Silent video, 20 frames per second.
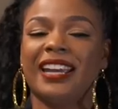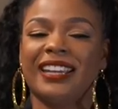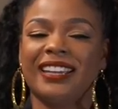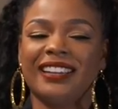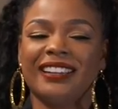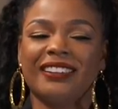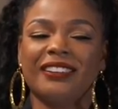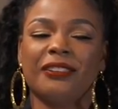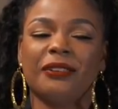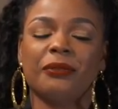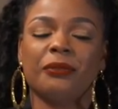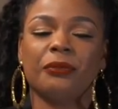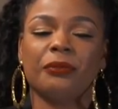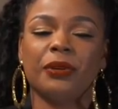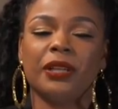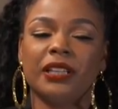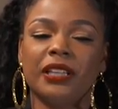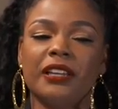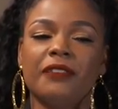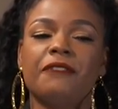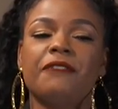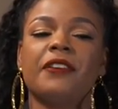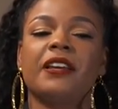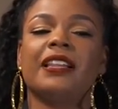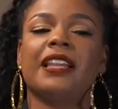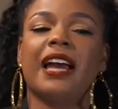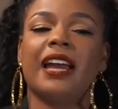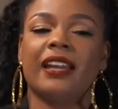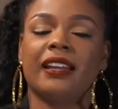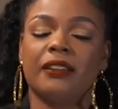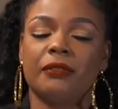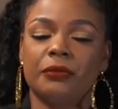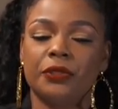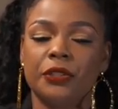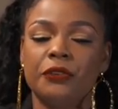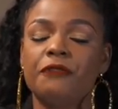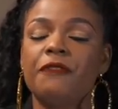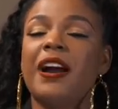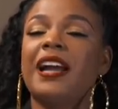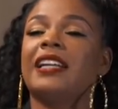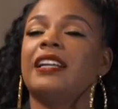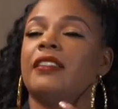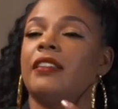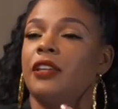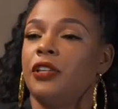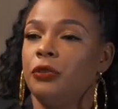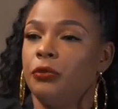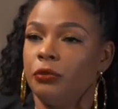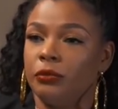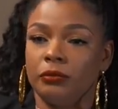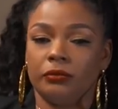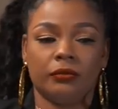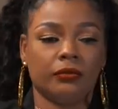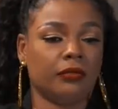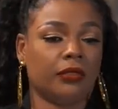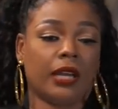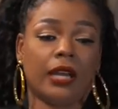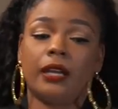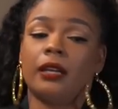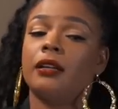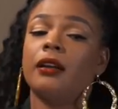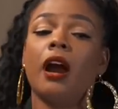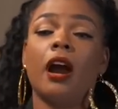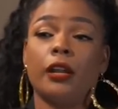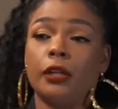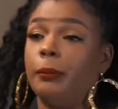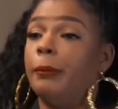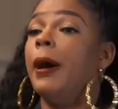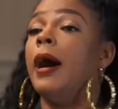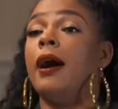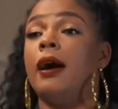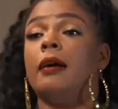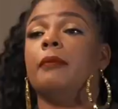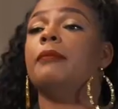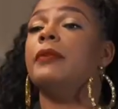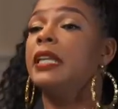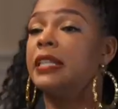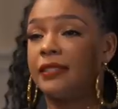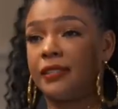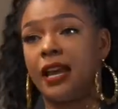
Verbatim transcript: like, really feel like you find out that you, like, are the bomb